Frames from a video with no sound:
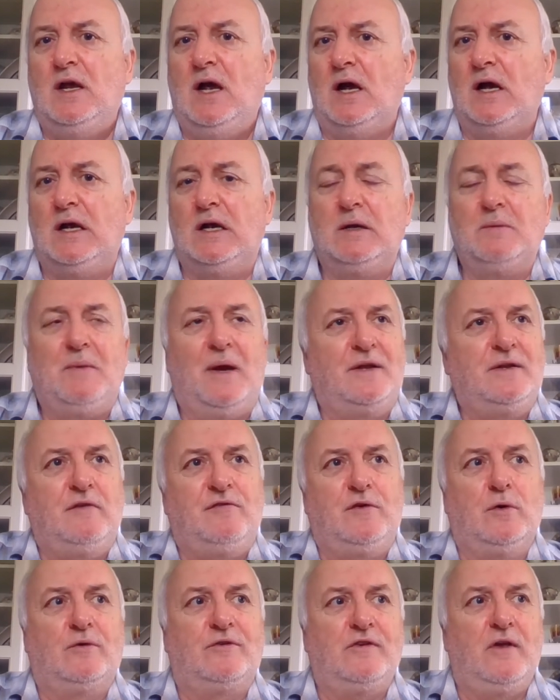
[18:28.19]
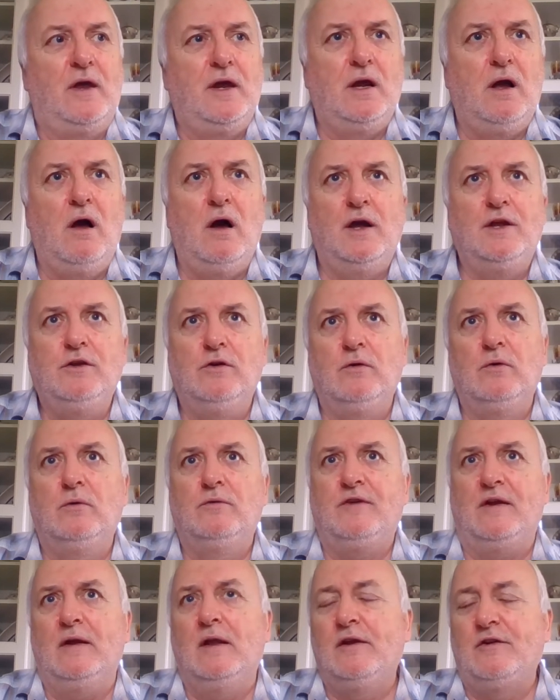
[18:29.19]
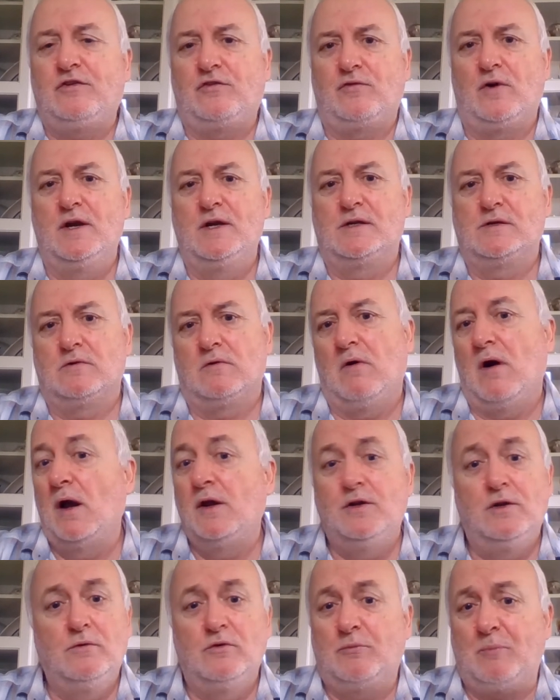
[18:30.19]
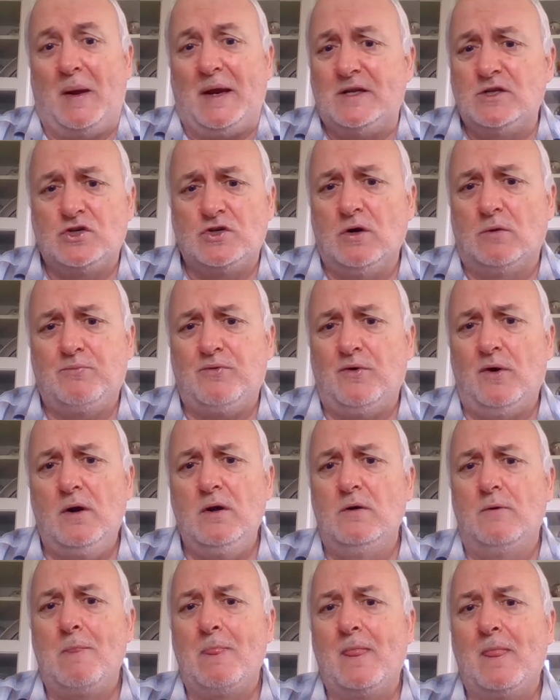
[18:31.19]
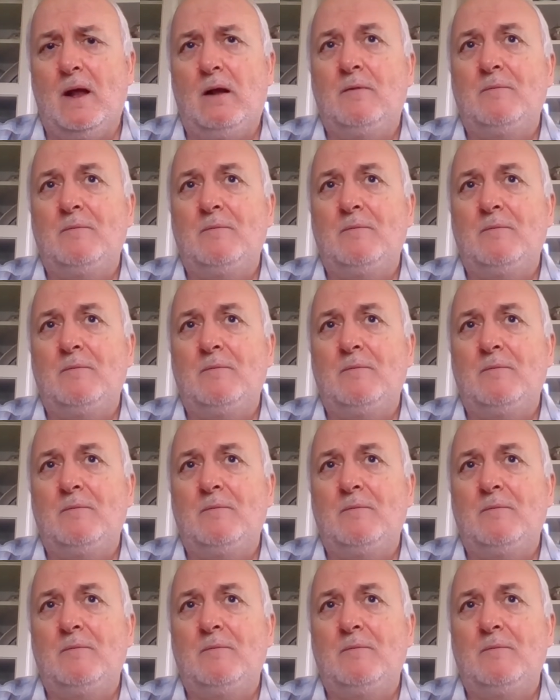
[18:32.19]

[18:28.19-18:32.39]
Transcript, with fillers: Um, and if you're saying, I use Illustrator, or I use PaintShop Pro,